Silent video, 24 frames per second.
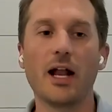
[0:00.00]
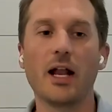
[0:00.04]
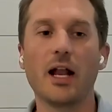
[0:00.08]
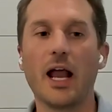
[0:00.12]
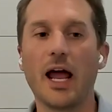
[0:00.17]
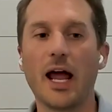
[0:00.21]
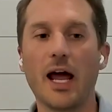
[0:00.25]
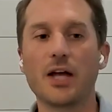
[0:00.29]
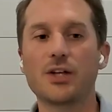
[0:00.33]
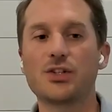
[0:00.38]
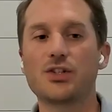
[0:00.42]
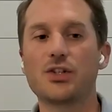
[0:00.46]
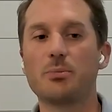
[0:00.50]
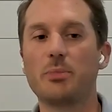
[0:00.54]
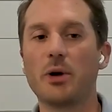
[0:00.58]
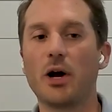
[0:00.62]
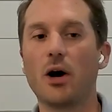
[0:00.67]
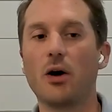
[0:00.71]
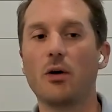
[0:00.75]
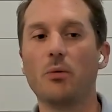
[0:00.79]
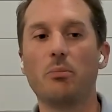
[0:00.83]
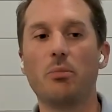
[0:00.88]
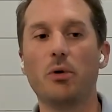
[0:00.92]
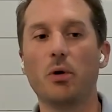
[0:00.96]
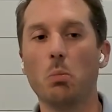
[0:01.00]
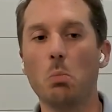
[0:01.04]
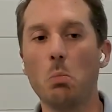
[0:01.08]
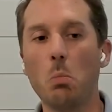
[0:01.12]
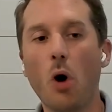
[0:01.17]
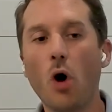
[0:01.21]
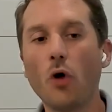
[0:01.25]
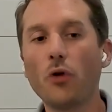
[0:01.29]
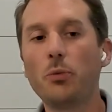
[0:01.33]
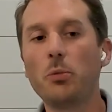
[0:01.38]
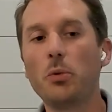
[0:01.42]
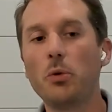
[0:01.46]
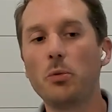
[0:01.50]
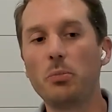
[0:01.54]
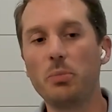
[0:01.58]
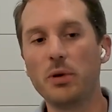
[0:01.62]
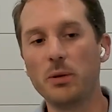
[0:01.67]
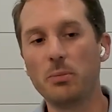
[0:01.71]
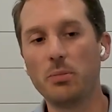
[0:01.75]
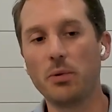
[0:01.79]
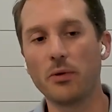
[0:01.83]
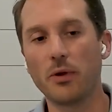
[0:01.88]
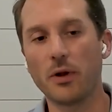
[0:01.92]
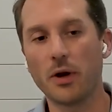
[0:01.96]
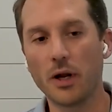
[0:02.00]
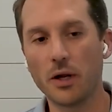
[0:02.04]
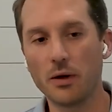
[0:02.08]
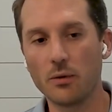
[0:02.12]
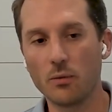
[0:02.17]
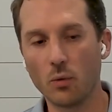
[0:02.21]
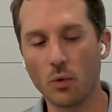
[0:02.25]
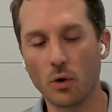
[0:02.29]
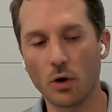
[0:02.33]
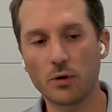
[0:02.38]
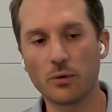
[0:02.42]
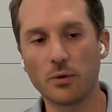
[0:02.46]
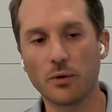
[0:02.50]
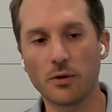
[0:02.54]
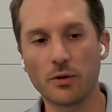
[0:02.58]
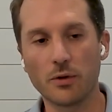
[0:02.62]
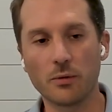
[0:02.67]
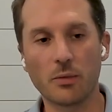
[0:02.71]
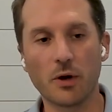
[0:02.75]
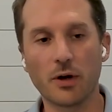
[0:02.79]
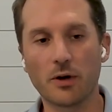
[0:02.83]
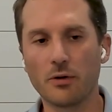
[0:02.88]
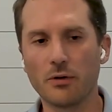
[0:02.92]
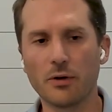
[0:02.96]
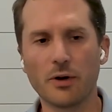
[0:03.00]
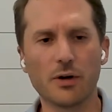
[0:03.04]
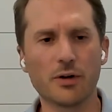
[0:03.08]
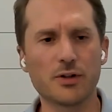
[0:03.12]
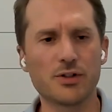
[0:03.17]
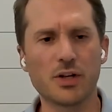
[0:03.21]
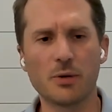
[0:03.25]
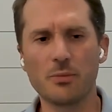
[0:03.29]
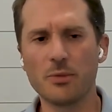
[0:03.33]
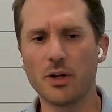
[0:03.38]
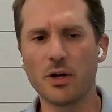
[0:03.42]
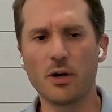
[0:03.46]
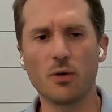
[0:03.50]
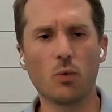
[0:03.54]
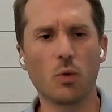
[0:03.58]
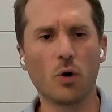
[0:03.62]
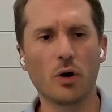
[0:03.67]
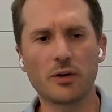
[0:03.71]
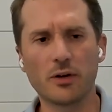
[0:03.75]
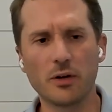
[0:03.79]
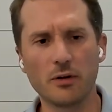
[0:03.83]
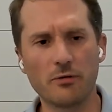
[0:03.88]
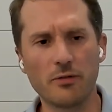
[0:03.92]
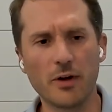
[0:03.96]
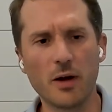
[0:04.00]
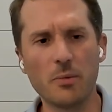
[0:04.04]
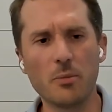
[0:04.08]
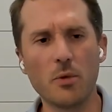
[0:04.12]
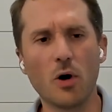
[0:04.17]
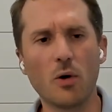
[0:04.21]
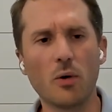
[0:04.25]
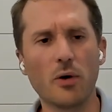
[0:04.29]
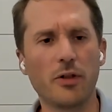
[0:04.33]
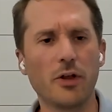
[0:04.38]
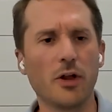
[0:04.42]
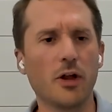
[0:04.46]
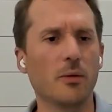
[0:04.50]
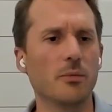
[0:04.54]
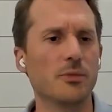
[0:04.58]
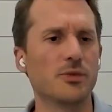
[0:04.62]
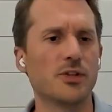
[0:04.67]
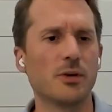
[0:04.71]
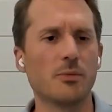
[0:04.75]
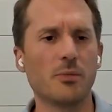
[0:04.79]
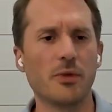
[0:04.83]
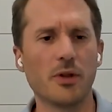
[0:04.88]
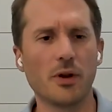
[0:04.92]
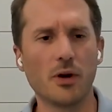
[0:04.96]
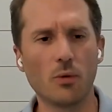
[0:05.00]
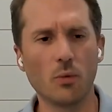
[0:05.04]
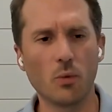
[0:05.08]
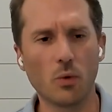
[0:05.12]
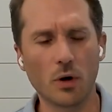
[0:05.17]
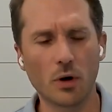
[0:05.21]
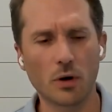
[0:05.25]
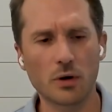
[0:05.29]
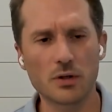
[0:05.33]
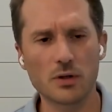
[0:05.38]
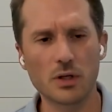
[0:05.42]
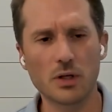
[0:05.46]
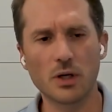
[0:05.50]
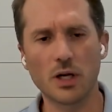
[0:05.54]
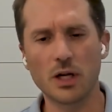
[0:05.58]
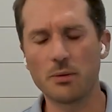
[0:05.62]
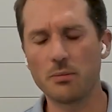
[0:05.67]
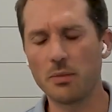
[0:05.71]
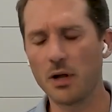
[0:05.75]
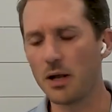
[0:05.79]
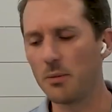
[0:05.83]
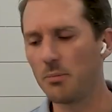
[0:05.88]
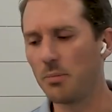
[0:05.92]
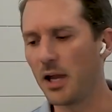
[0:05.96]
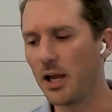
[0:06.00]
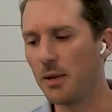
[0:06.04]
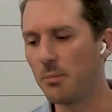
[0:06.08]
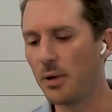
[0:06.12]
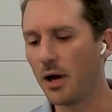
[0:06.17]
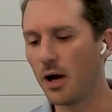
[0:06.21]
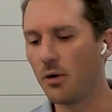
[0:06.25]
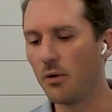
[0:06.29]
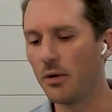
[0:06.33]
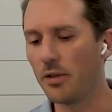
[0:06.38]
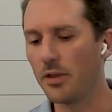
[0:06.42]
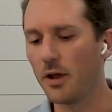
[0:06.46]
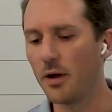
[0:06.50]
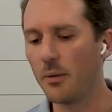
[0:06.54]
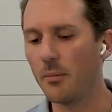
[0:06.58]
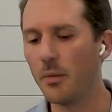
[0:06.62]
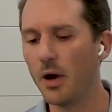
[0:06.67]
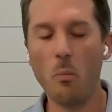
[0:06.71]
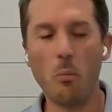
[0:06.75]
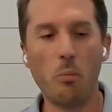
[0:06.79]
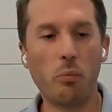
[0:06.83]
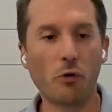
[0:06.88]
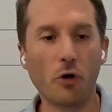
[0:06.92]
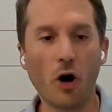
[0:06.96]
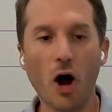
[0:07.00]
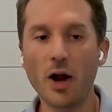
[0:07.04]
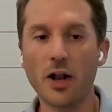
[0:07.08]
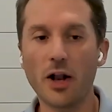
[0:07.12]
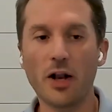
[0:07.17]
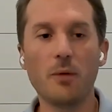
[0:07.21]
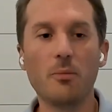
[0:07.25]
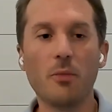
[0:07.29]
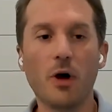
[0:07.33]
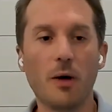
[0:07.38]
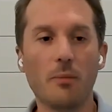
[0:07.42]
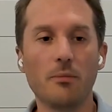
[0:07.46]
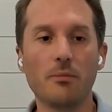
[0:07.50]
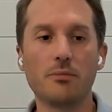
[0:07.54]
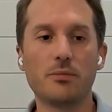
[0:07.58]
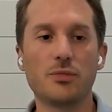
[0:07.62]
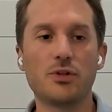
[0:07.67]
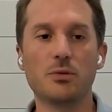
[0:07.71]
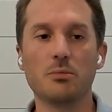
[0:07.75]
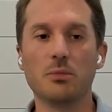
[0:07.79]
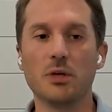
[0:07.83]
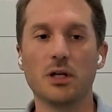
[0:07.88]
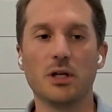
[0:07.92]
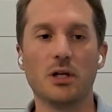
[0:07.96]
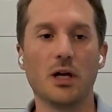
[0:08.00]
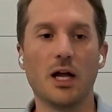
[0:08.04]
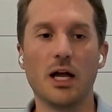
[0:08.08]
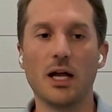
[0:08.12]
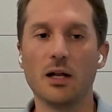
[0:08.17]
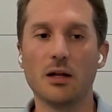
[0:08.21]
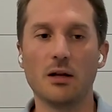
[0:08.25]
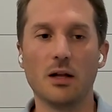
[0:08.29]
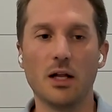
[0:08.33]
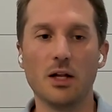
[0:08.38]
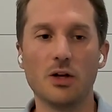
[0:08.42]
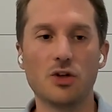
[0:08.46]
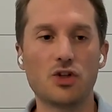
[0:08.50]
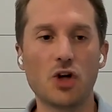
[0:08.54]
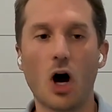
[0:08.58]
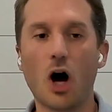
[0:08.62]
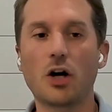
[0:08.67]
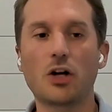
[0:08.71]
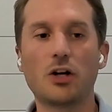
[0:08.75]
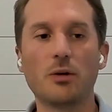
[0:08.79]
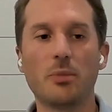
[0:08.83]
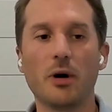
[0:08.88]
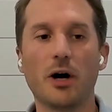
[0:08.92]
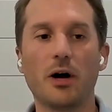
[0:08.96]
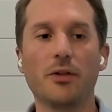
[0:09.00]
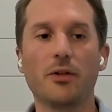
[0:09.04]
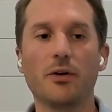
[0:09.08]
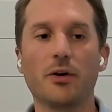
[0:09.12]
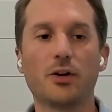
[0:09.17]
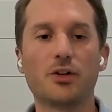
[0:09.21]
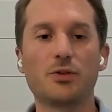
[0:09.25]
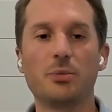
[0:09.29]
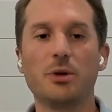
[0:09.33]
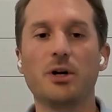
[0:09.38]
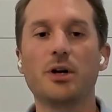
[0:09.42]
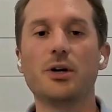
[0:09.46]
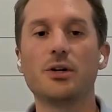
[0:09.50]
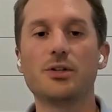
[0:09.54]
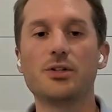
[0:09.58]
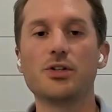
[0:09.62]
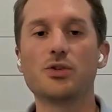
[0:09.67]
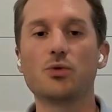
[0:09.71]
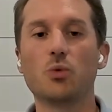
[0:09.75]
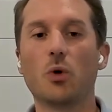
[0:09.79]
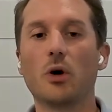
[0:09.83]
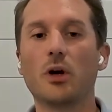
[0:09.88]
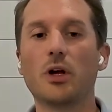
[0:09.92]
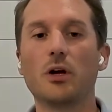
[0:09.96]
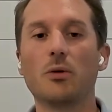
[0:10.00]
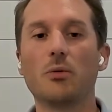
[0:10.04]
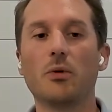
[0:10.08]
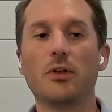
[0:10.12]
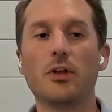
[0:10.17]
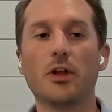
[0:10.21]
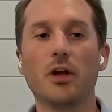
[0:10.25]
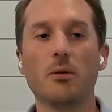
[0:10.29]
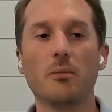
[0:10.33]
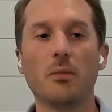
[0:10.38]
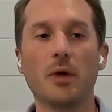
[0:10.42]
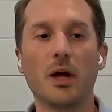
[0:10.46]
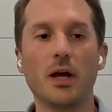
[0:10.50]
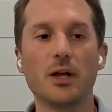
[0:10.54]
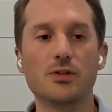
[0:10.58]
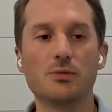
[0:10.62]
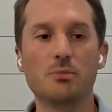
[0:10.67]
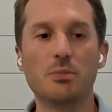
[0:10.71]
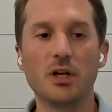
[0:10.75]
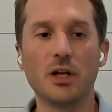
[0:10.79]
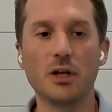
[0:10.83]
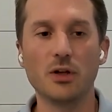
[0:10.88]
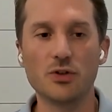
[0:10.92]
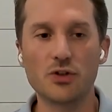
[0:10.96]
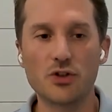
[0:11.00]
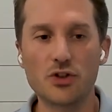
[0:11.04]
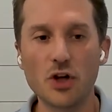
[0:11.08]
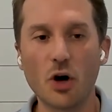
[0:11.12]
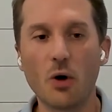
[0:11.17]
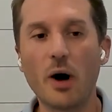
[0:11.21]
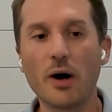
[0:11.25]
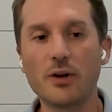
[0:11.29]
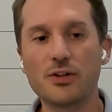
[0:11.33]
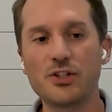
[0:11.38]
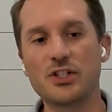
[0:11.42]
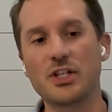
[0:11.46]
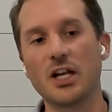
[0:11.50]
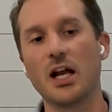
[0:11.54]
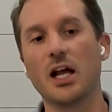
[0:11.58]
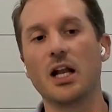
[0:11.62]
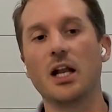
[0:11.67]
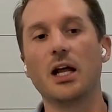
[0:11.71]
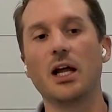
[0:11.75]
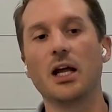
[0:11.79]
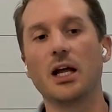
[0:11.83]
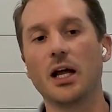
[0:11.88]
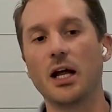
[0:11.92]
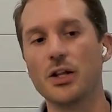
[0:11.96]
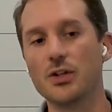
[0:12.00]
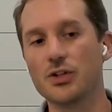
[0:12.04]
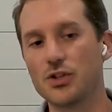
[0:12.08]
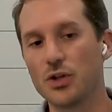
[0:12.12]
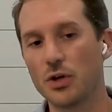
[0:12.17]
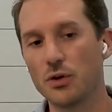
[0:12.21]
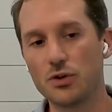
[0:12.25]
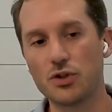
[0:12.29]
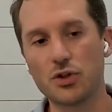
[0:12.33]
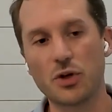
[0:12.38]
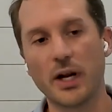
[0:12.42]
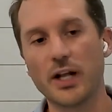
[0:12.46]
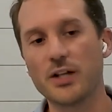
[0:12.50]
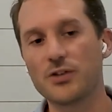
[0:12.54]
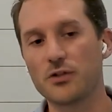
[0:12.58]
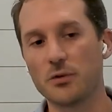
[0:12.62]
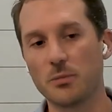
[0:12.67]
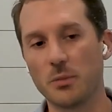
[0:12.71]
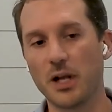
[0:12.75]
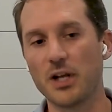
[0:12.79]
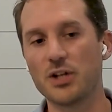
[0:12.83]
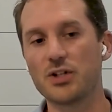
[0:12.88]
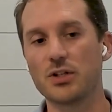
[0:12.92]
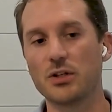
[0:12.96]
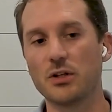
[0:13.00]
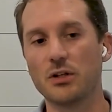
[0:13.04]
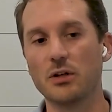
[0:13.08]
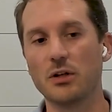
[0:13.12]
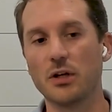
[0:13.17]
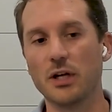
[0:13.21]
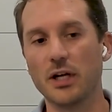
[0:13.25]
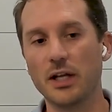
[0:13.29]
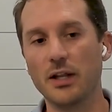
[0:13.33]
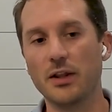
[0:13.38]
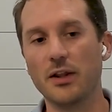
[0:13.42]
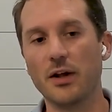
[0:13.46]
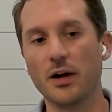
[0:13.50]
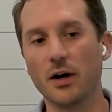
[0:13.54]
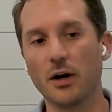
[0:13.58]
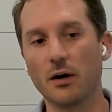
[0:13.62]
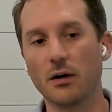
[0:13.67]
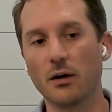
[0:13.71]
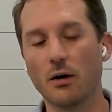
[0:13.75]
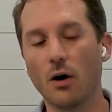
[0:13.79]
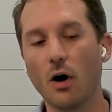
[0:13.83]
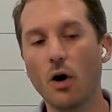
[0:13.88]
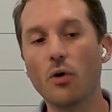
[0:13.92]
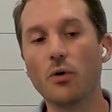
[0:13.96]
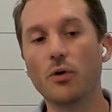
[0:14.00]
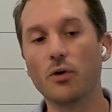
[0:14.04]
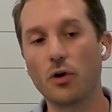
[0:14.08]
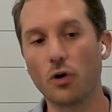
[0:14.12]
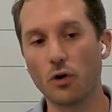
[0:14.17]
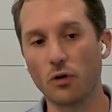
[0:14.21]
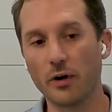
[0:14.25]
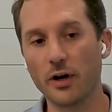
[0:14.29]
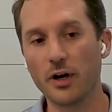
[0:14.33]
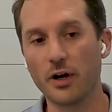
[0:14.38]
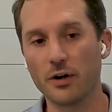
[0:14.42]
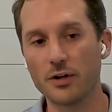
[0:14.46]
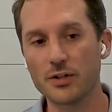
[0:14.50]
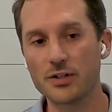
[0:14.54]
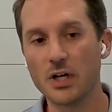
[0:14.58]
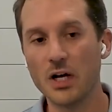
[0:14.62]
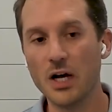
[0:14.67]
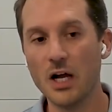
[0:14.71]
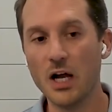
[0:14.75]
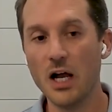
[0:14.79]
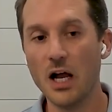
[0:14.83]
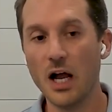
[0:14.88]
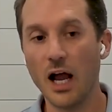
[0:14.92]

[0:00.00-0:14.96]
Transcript: hadn't asked about, but multiple people that I'd worked with in my career, some that had worked at Venmo with him, some that had worked at, at PayPal with him, brought him up to me and, and talked about their experiences working with him as being so outstanding and so transformational in their own careers.